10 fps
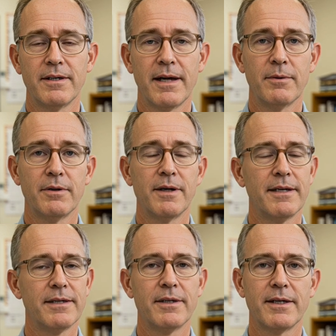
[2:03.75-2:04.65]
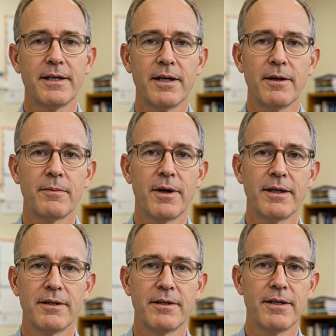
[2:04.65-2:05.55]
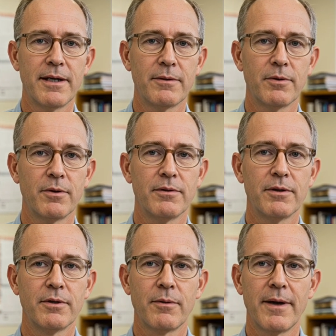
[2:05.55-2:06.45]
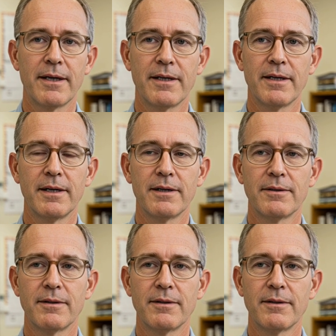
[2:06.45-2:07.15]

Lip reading: simultaneously, prices can move dramatically.